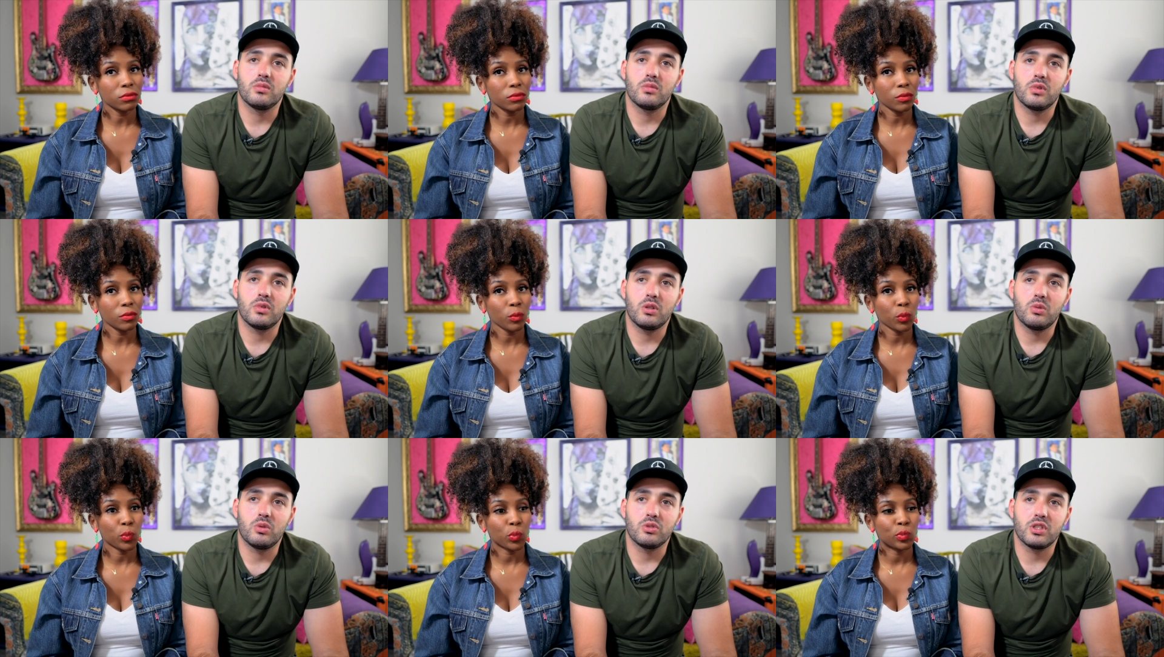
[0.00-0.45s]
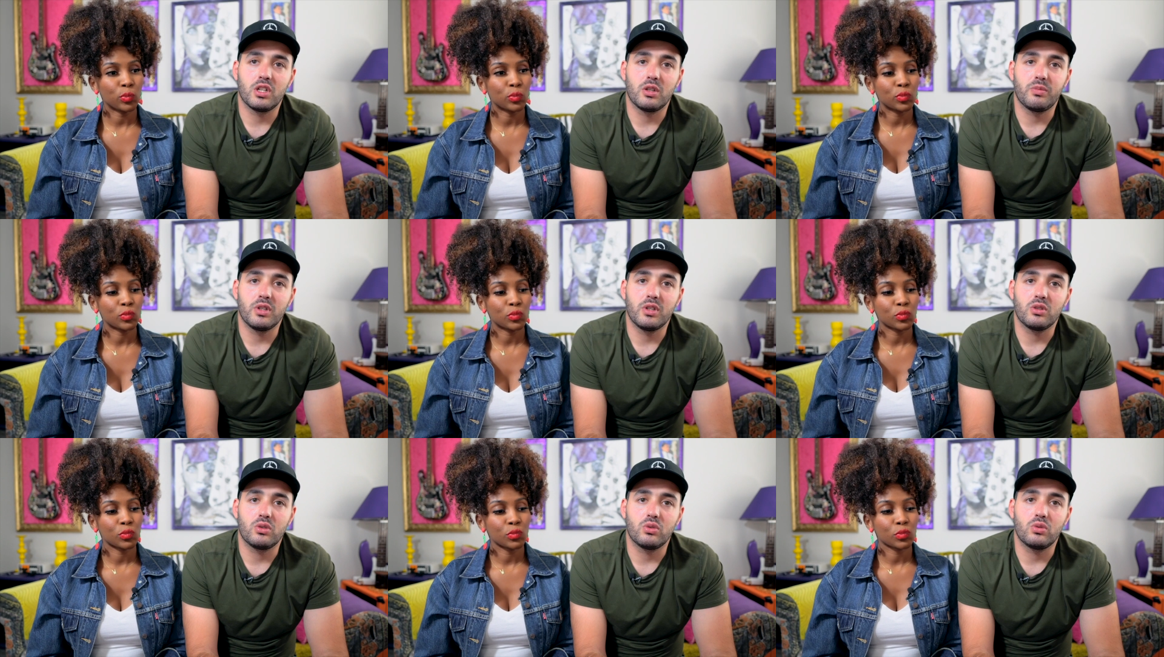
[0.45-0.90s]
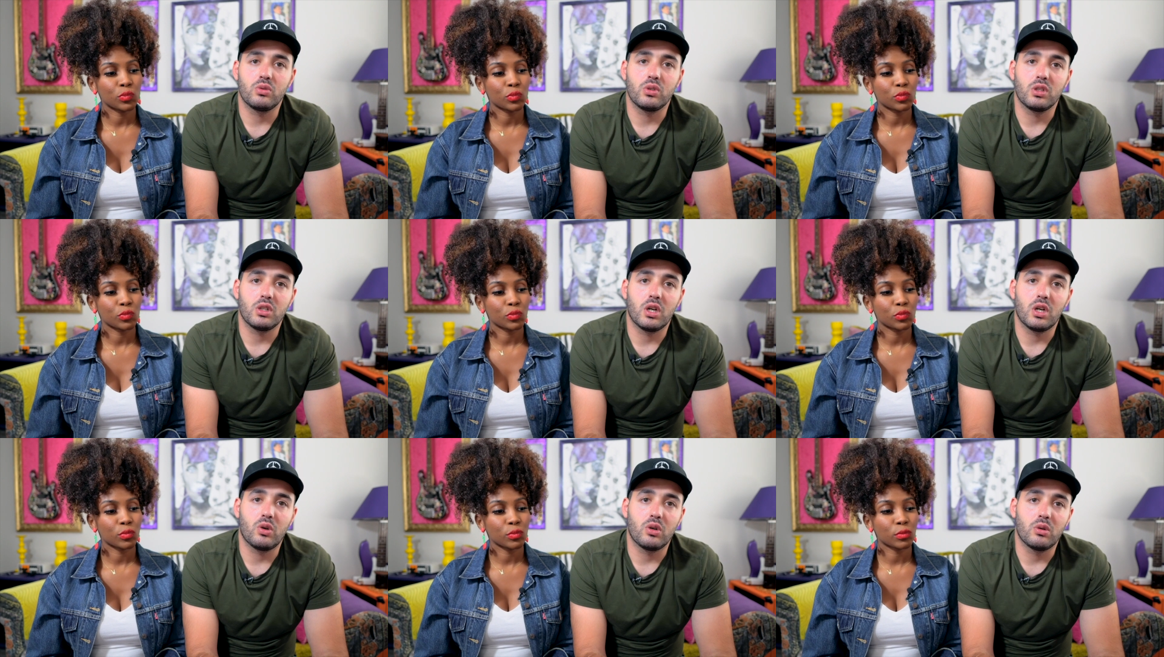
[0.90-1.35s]
Speaker 1: it was helping to
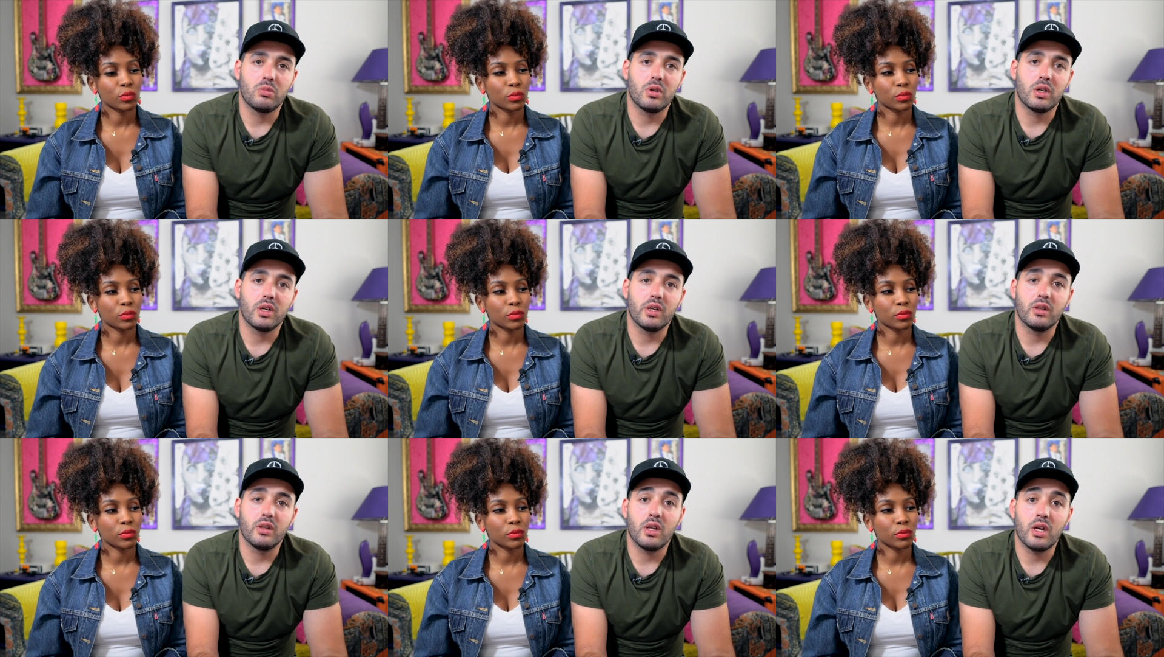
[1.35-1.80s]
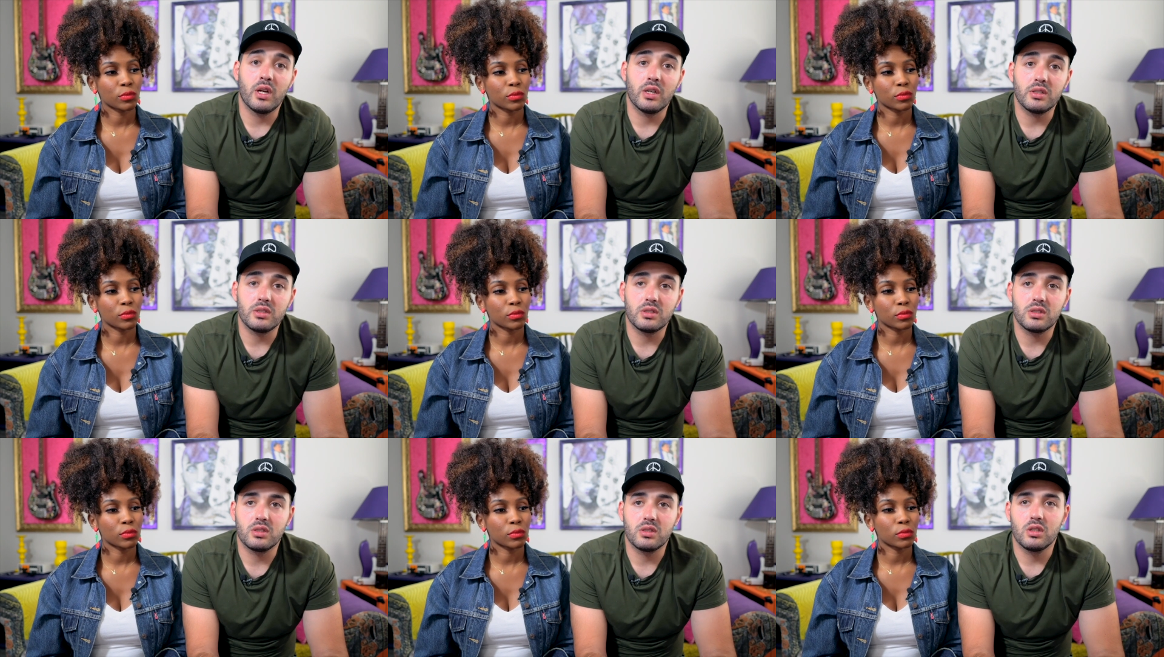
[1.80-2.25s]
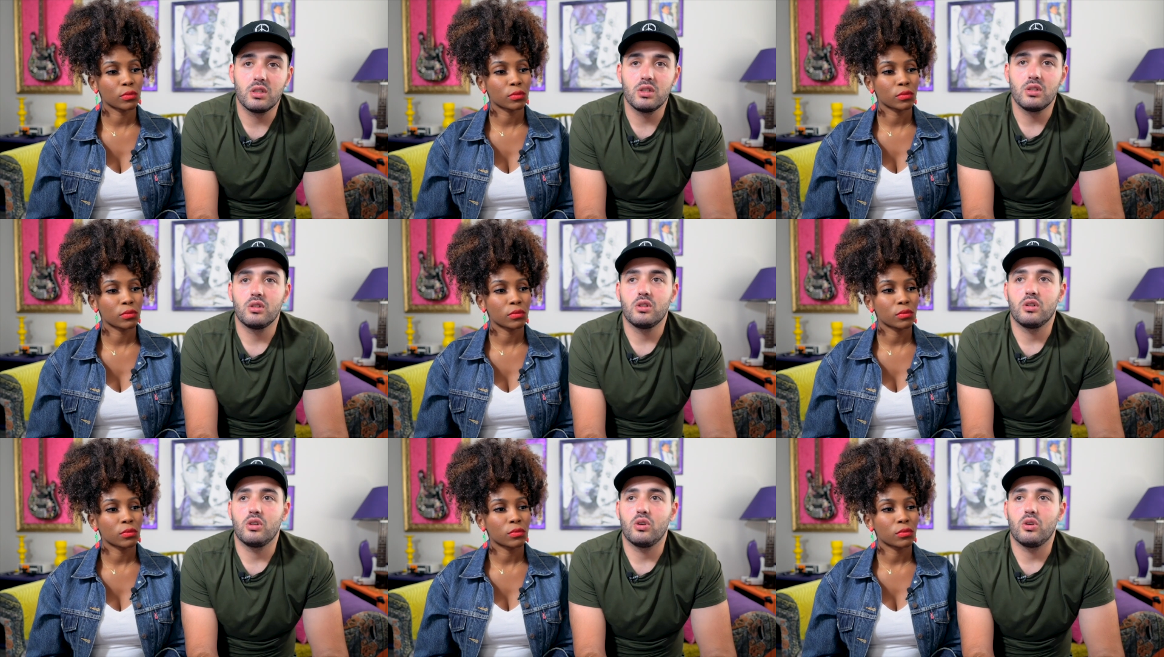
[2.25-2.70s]
recover my lungs.
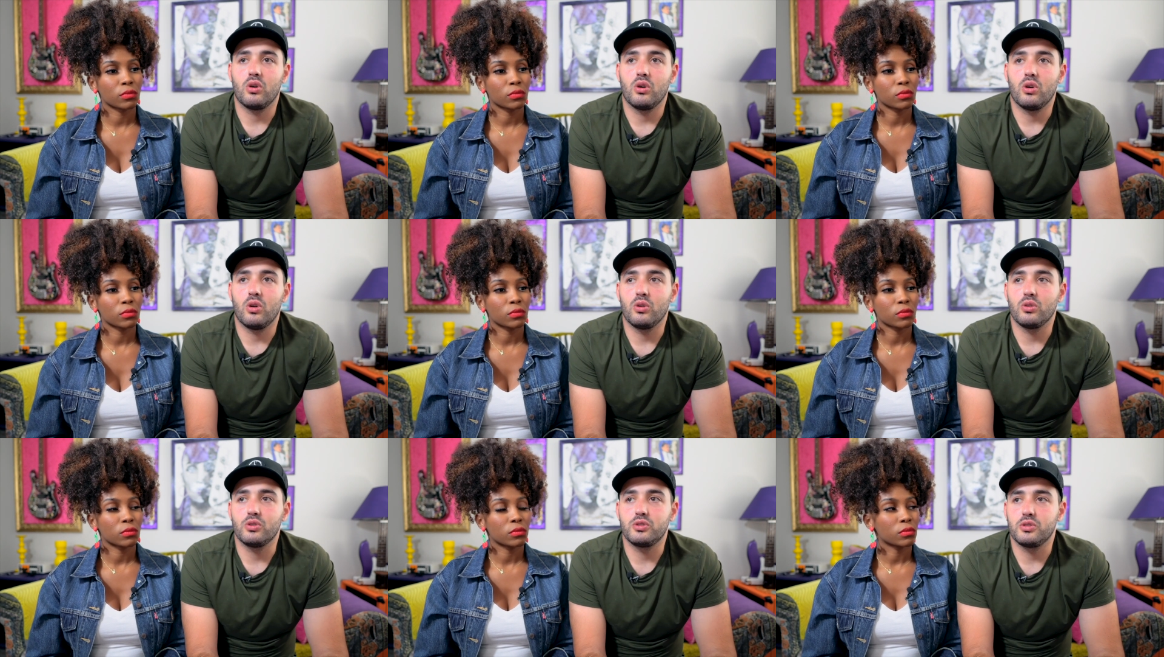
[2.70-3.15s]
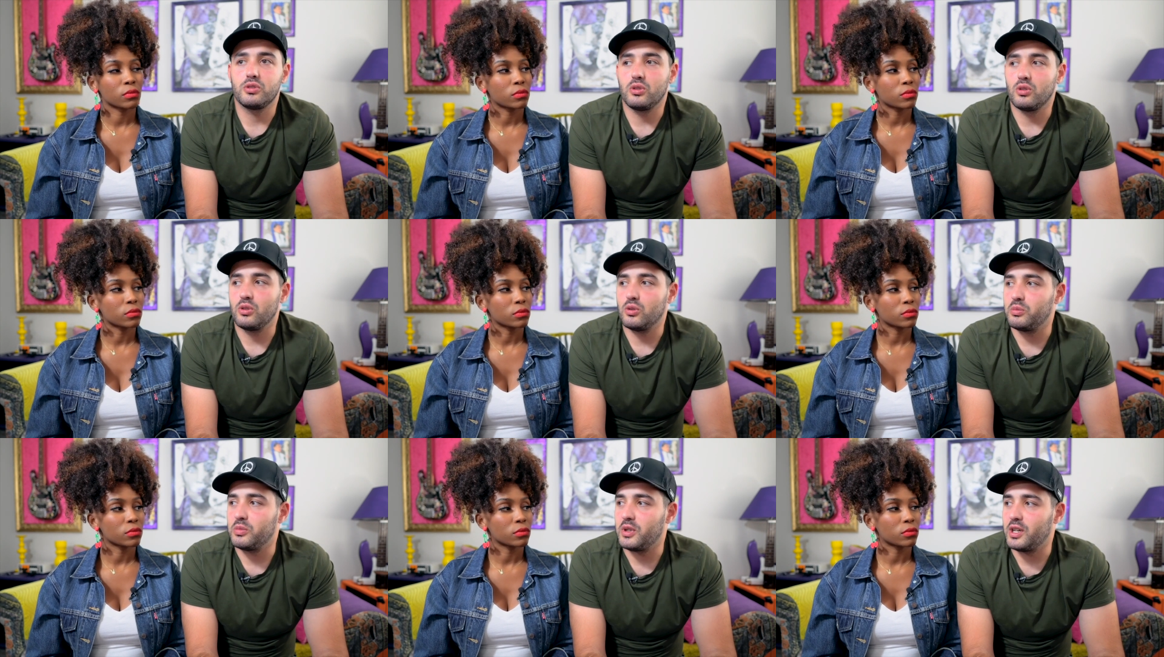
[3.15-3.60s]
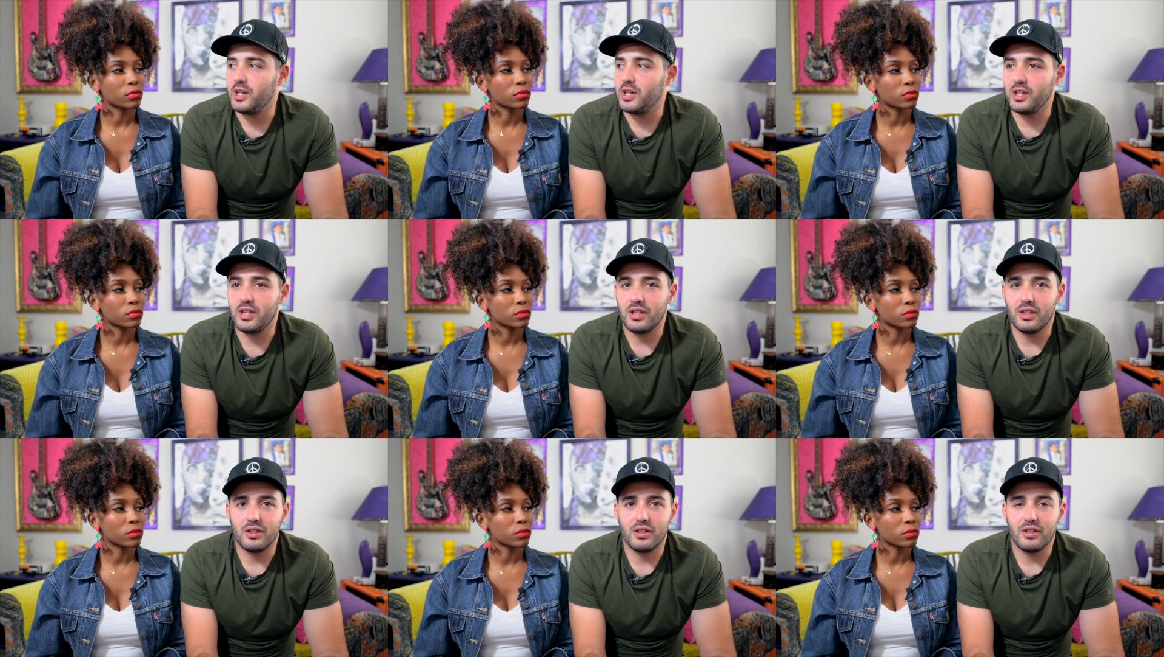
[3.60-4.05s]
Also, my
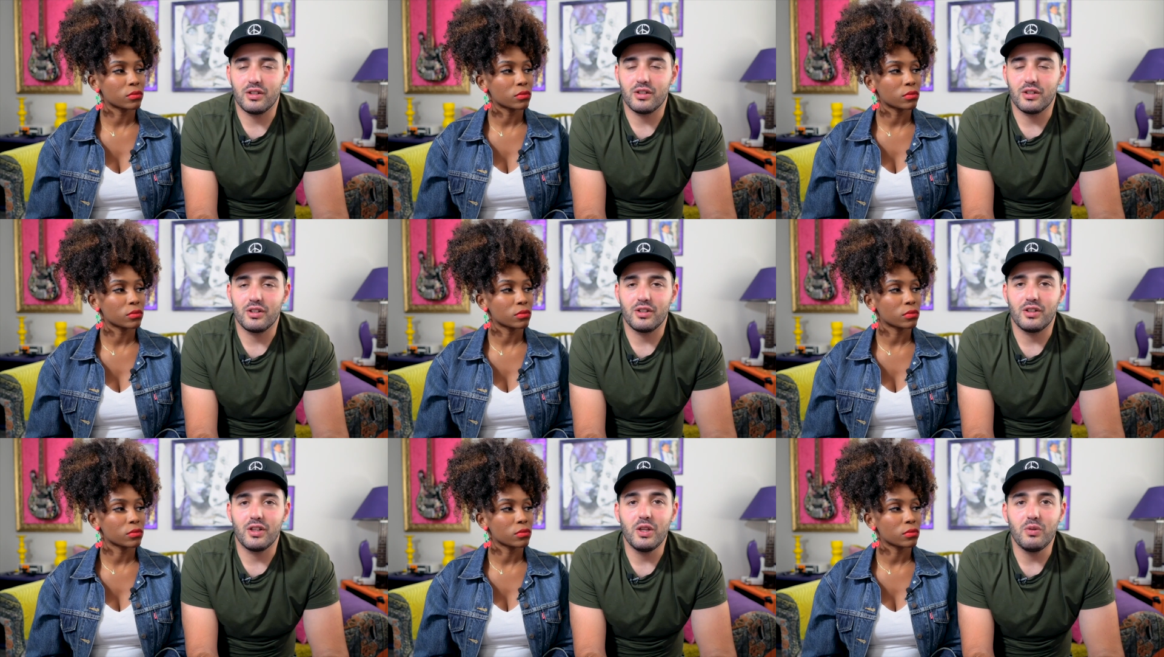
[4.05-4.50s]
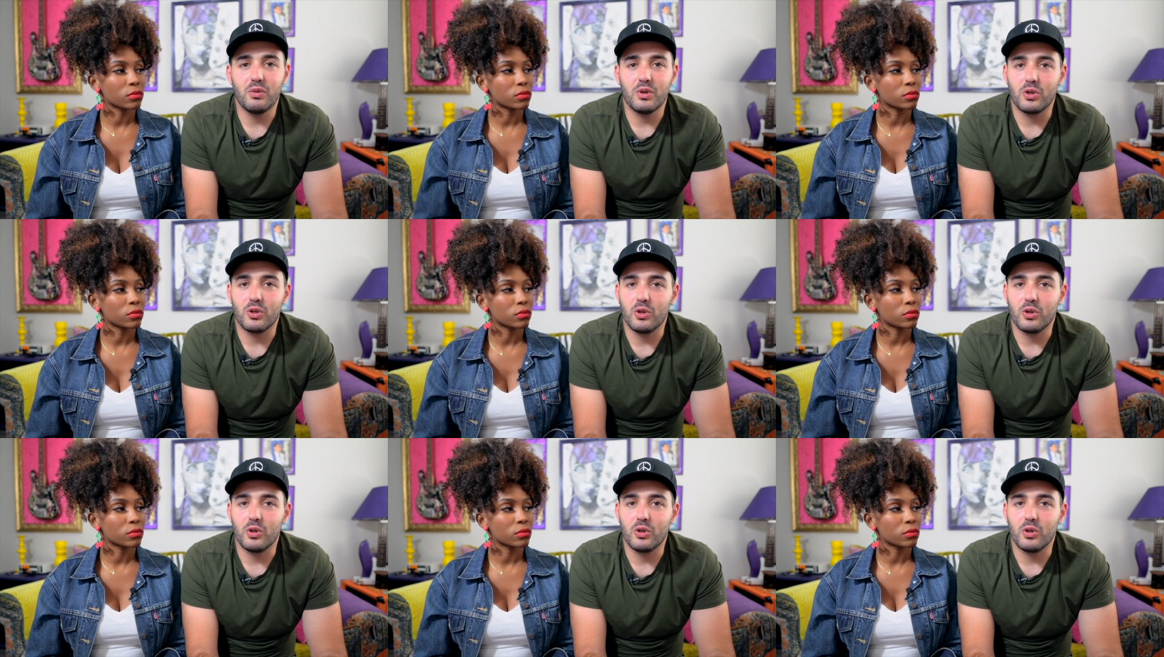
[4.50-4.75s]
liver